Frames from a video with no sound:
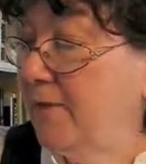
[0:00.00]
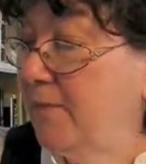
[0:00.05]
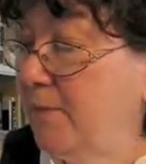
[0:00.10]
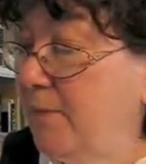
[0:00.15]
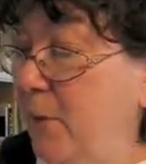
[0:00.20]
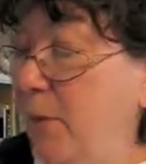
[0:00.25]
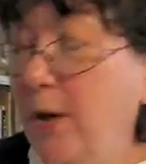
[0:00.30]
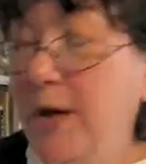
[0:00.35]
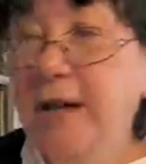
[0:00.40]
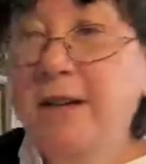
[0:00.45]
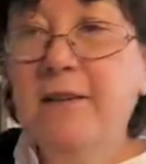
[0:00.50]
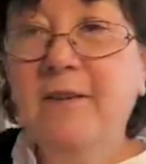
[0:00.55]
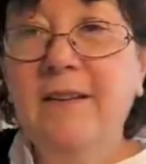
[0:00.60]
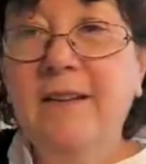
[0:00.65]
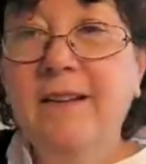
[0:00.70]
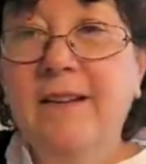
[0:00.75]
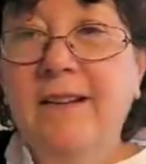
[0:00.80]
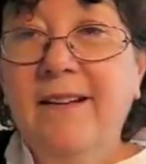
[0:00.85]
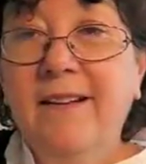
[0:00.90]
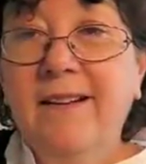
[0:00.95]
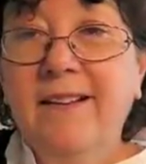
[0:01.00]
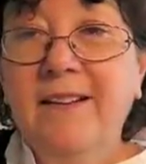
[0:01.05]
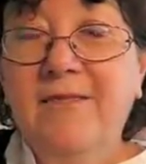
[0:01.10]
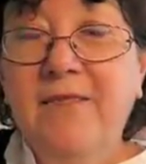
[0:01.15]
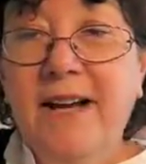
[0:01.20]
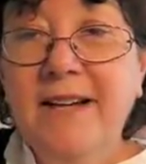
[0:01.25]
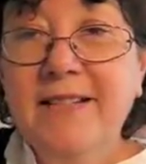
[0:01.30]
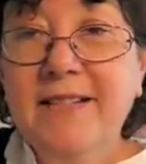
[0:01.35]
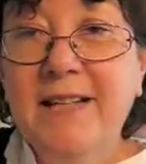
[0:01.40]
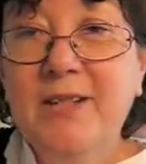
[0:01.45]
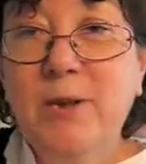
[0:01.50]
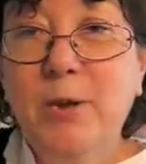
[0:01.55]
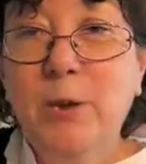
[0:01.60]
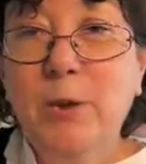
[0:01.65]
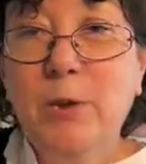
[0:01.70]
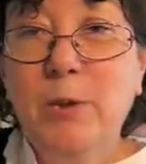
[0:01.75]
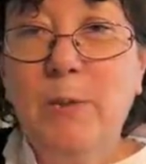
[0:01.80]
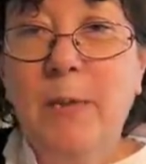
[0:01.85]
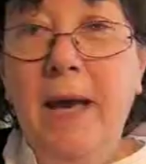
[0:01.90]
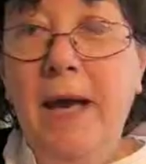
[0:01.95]
poetic device I
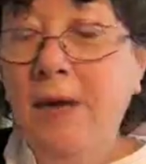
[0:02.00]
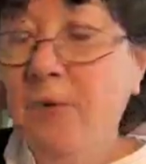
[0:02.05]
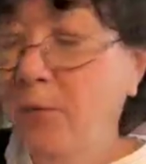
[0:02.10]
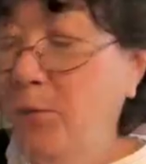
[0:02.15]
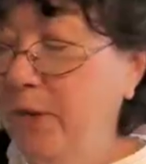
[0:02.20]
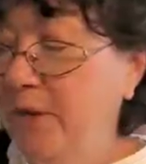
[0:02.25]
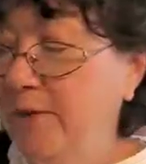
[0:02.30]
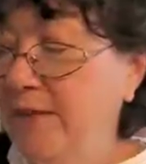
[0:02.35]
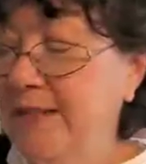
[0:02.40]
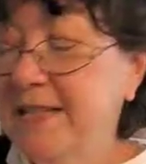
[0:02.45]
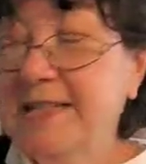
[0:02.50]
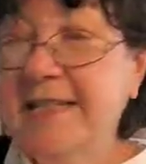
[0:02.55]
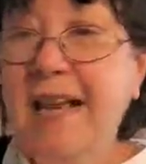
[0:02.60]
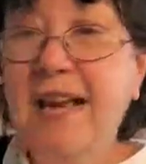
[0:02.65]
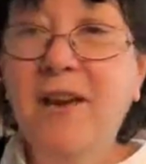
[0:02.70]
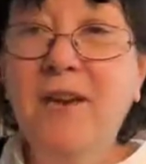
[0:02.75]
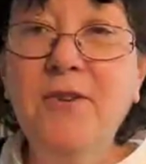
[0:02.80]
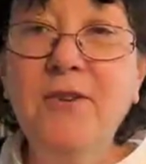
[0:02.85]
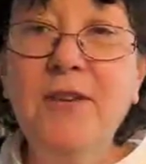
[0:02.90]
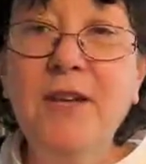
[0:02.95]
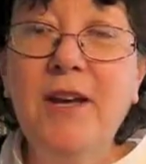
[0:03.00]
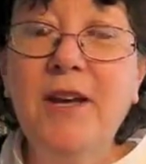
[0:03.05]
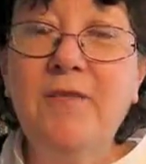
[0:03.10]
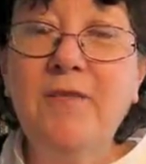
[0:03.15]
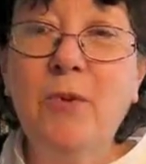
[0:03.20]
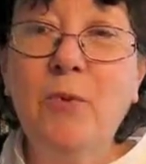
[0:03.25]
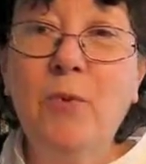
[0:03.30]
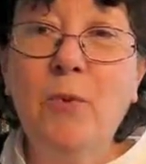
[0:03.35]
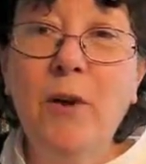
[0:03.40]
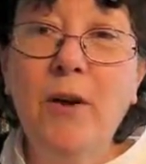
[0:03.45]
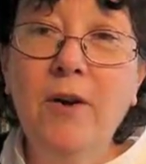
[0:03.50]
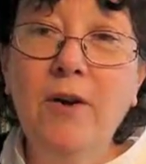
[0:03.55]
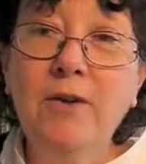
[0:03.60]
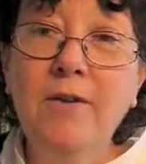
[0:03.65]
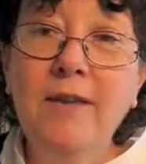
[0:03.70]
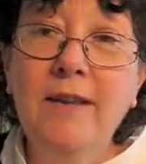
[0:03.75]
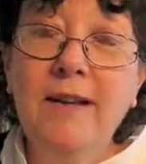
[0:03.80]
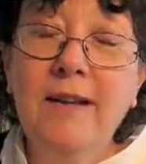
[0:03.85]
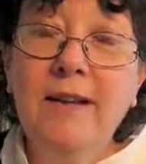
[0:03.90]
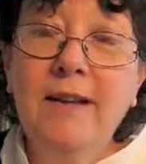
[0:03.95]
told you about, where the sound of the
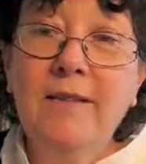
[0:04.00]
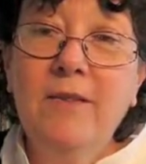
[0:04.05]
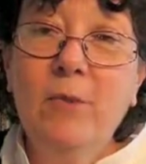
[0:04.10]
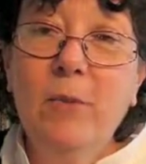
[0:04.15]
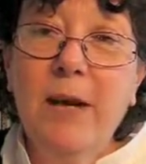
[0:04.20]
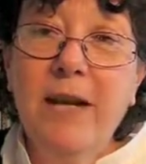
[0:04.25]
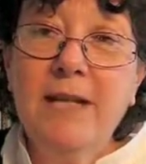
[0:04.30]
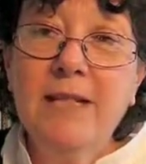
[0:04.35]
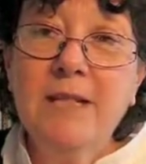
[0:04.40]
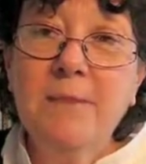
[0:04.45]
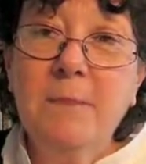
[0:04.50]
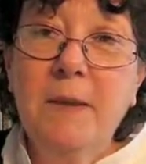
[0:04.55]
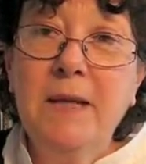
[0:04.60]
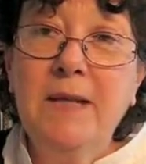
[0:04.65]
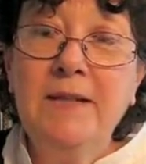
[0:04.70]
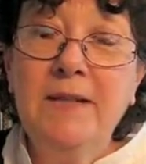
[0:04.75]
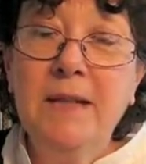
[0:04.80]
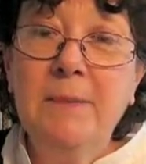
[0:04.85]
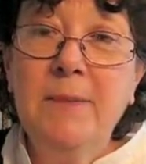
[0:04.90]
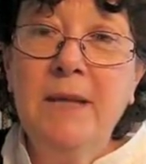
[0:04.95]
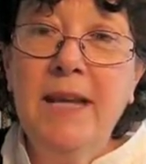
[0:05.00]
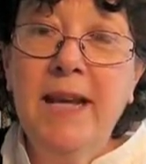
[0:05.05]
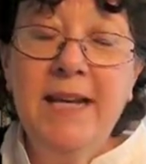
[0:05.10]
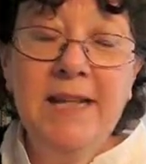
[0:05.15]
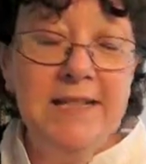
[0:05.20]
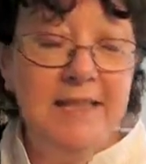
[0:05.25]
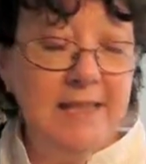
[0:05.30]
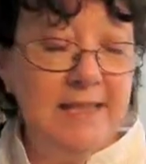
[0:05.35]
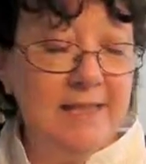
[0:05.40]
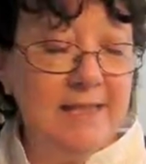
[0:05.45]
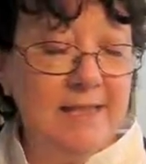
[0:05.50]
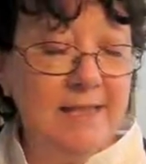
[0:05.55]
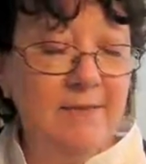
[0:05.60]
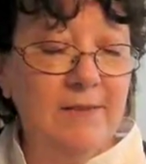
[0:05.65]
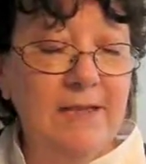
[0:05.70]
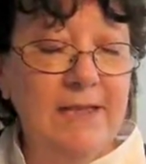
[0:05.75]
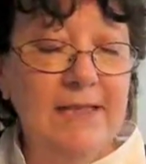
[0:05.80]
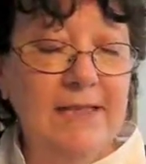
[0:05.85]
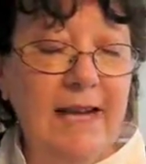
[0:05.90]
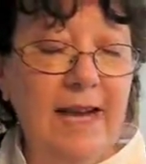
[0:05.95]
word, the way it's spelled, imitates
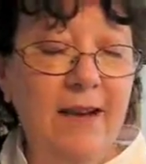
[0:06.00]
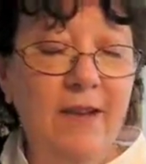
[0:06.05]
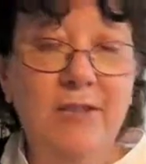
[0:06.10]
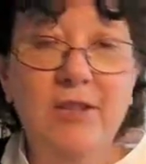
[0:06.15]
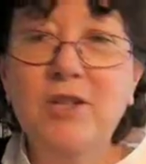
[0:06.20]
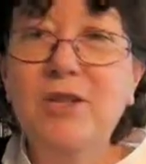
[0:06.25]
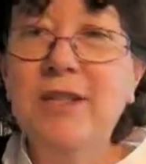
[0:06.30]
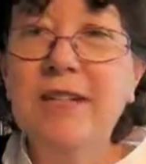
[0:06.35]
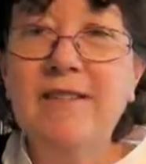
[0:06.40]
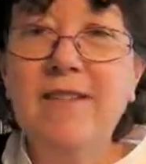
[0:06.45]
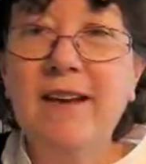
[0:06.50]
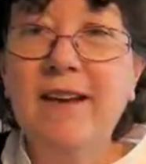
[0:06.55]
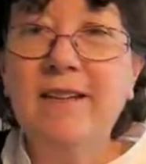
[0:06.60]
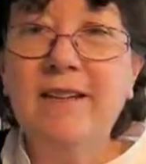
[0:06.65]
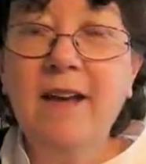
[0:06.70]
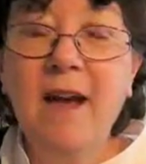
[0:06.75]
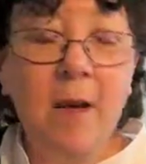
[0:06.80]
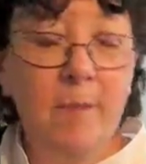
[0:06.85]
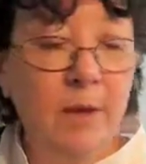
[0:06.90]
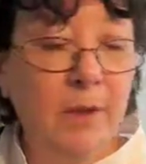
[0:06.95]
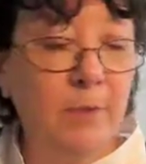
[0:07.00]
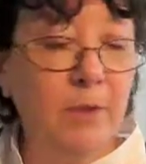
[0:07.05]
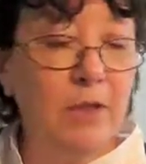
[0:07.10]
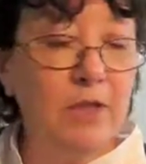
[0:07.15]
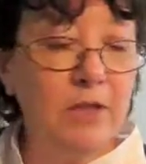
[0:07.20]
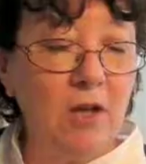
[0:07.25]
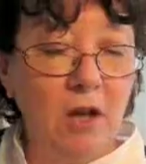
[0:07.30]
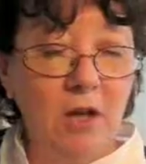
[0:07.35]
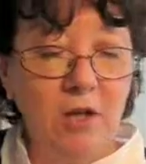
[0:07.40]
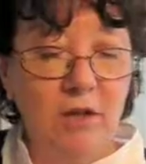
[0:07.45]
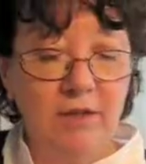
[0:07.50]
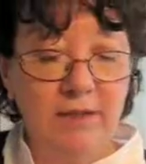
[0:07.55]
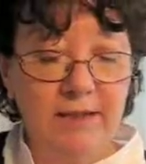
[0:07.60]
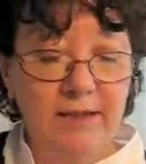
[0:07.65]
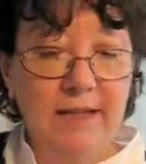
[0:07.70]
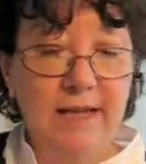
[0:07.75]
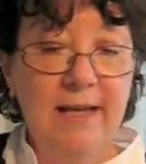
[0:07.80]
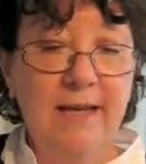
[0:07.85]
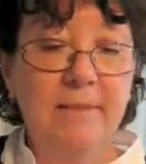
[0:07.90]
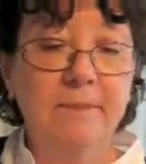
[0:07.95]
its sound. You see that in comic books all the
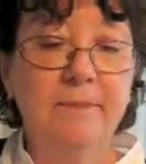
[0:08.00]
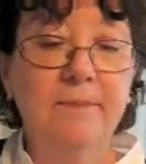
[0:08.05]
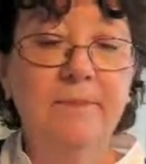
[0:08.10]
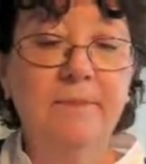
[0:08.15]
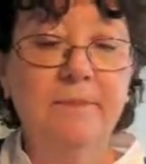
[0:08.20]
time.